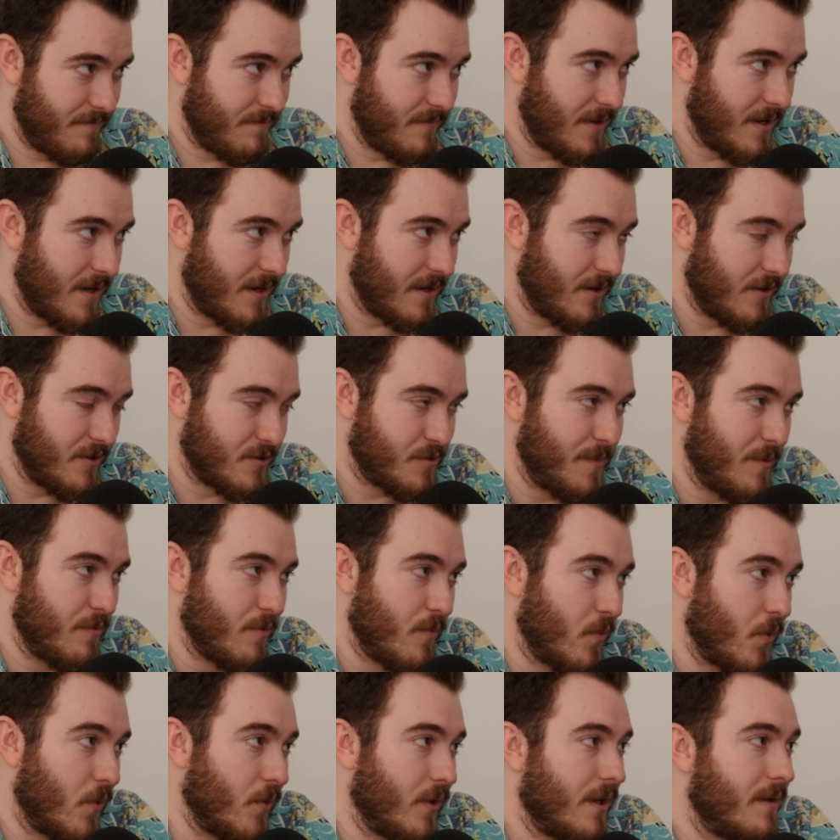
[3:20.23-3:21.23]
It can also be
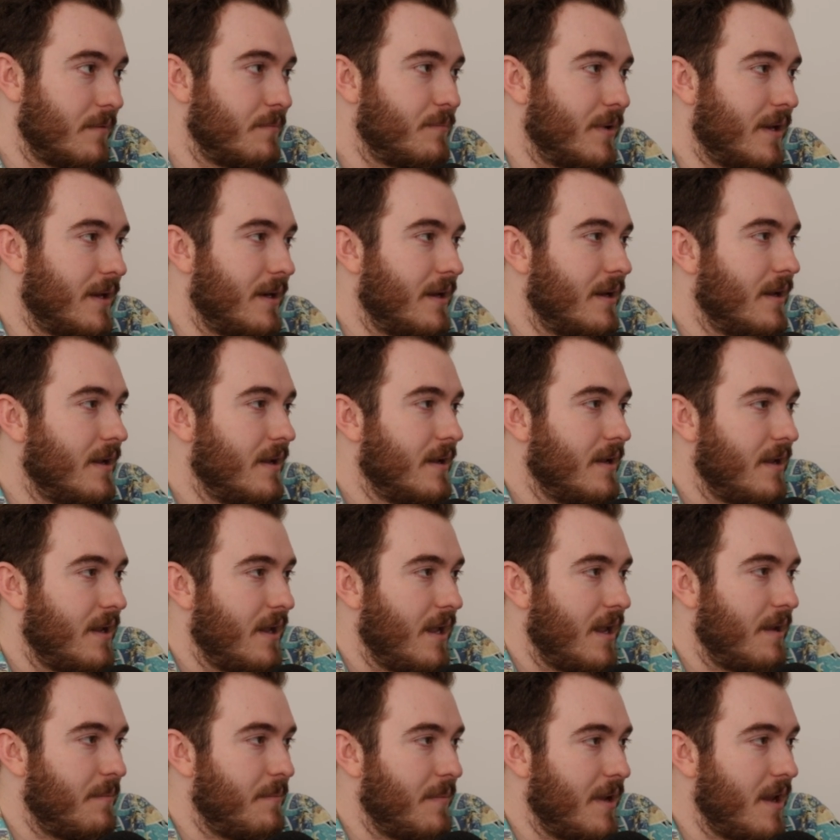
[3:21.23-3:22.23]
rewarding, but
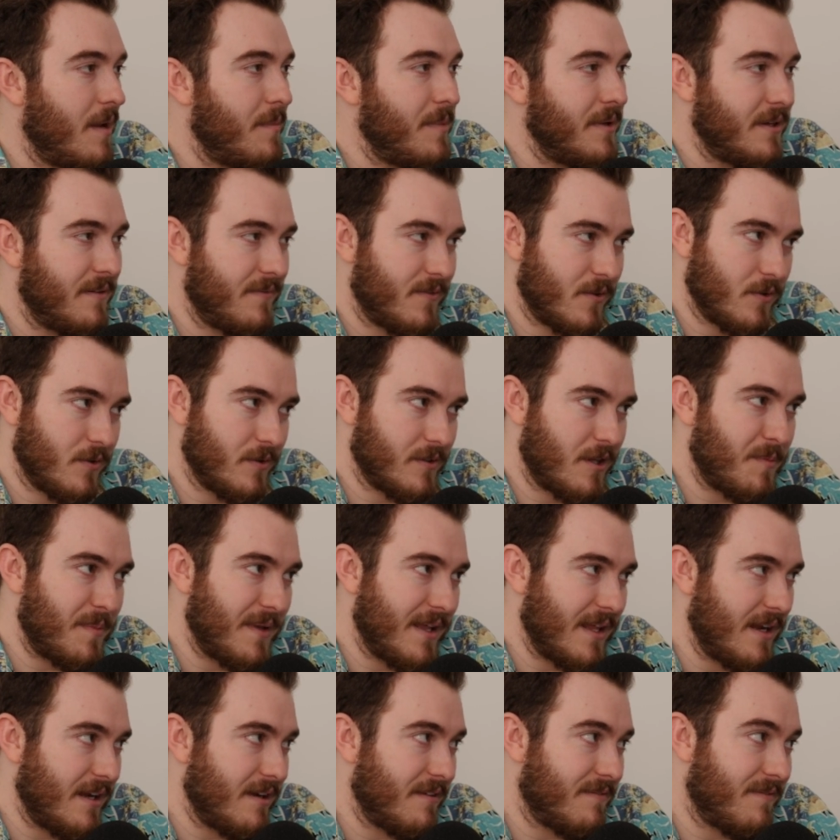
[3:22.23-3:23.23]
it may be difficult at the
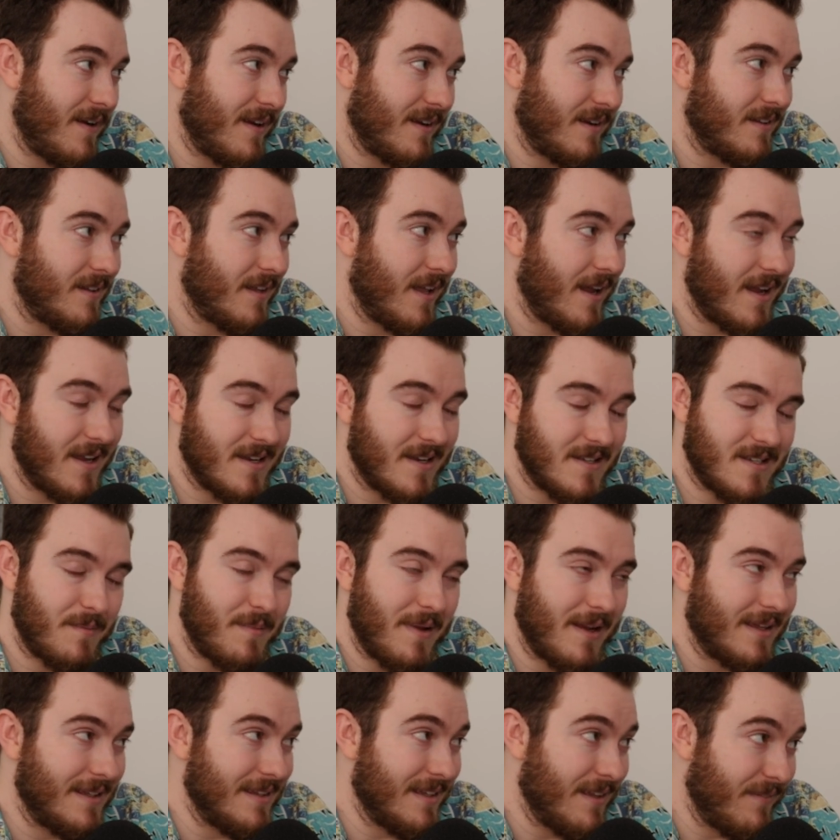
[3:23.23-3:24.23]
beginning to find clients and
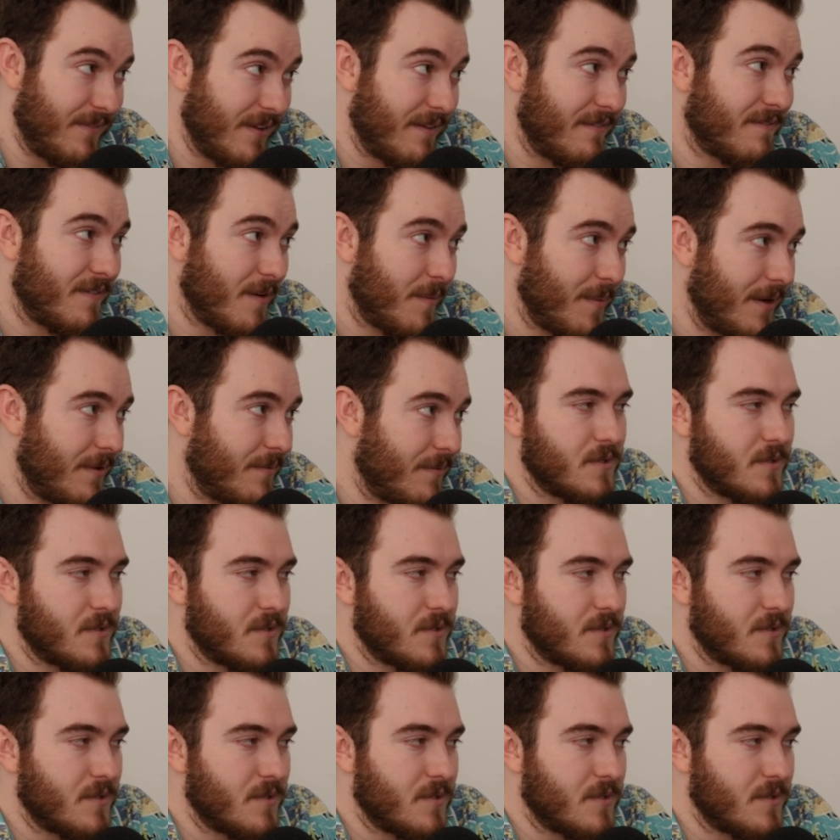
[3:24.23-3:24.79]
make a living from it.